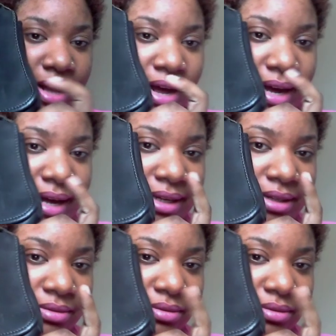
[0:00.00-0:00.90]
I
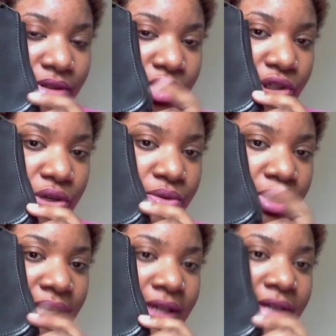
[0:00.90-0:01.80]
shown
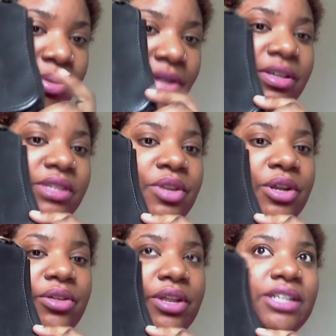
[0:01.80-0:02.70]
in a previous
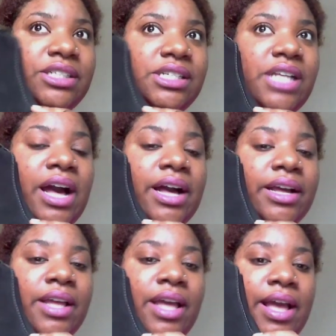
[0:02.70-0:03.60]
video that I just
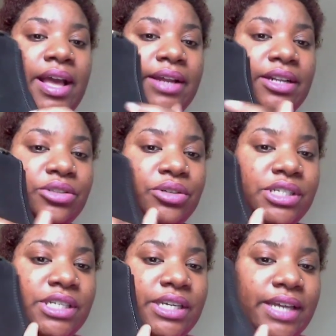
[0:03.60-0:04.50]
got. And as you
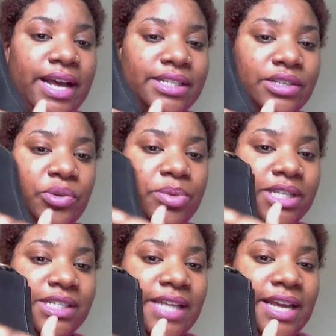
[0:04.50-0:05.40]
can see, it has a little bit
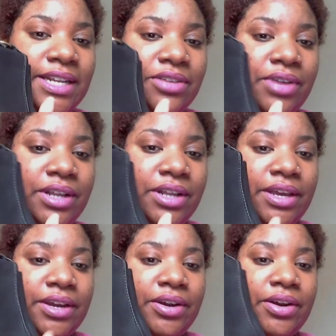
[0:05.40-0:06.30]
of staining right
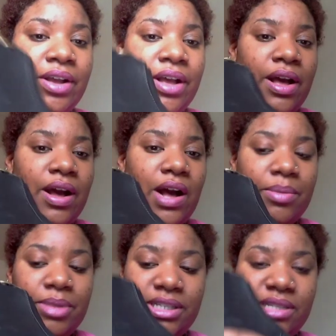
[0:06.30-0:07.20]
there.
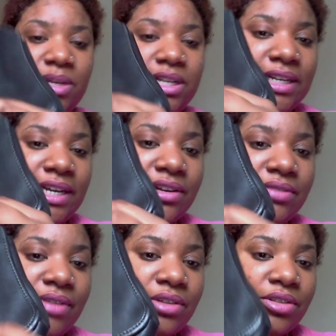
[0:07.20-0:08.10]
It needs to be cleaned
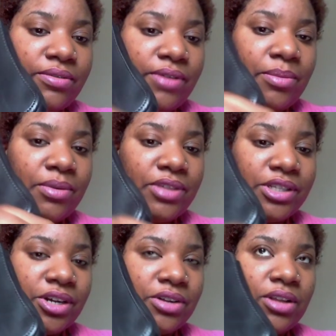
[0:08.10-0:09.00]
around the rim of the
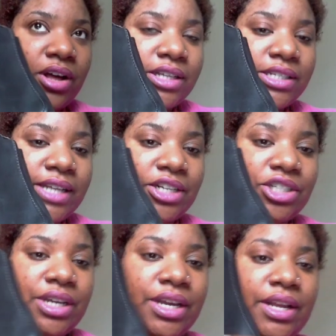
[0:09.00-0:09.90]
turn lock
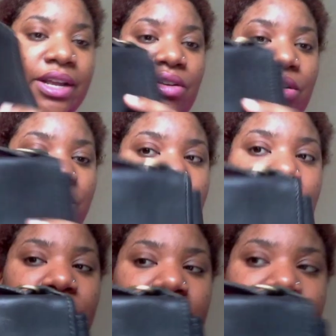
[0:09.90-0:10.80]
section, and
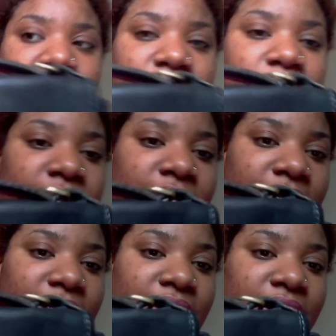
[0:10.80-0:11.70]
also it needs to be
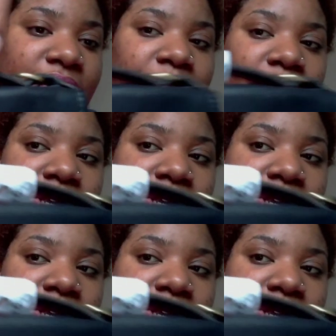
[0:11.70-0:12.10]
cleaned up in